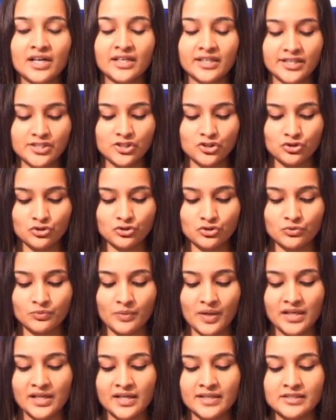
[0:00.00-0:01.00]
Rakesh
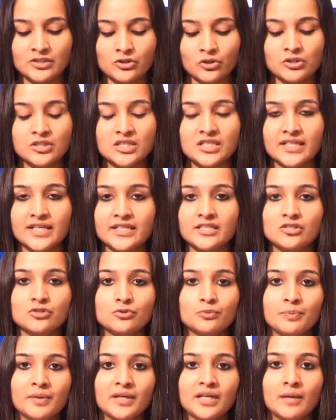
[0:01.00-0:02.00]
Jhunjhunwala is all set
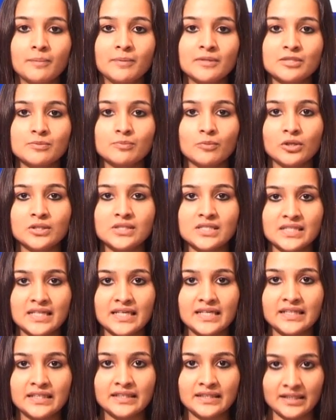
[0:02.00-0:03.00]
to pick up a small
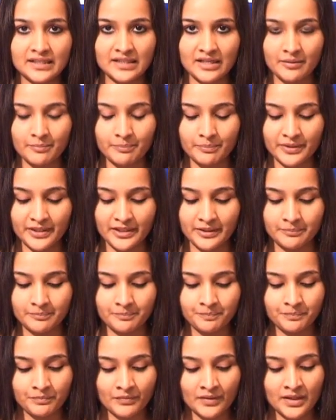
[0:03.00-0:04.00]
stake in the company.
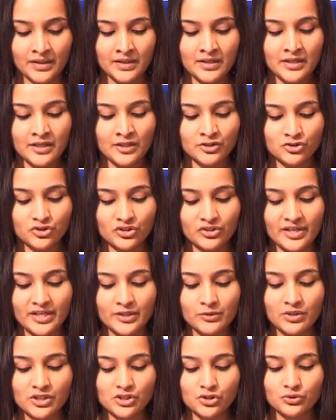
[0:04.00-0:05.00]
Sri
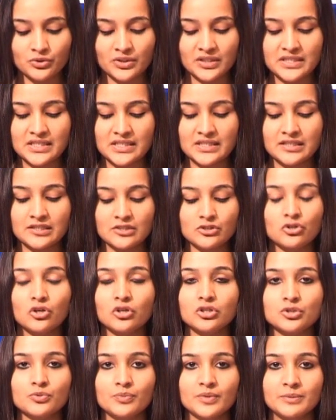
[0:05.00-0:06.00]
Renuka Sugars is in
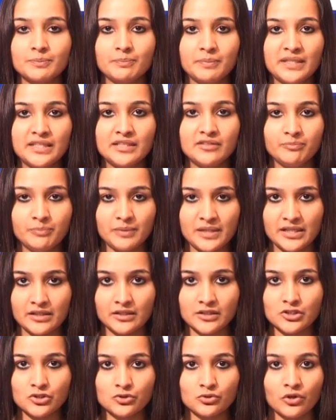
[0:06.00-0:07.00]
talks with PE
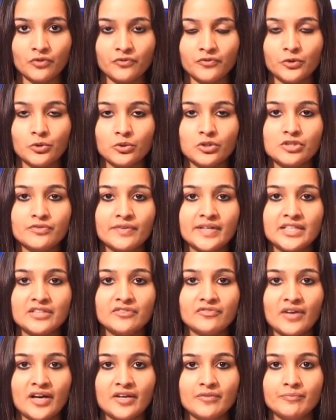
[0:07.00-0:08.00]
players to offload a
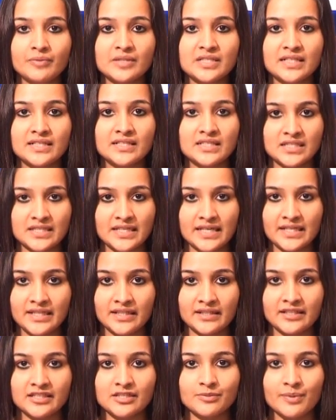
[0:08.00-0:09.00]
25%
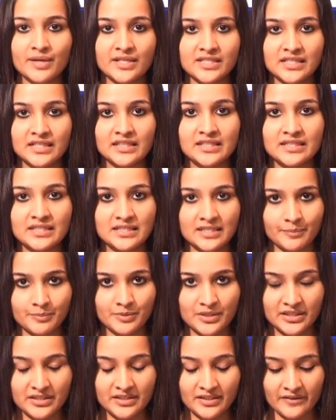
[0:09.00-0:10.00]
stake in its Brazilian
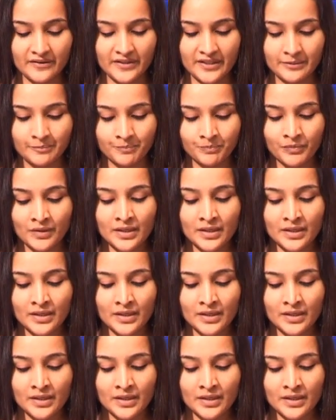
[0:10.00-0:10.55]
subsidiary.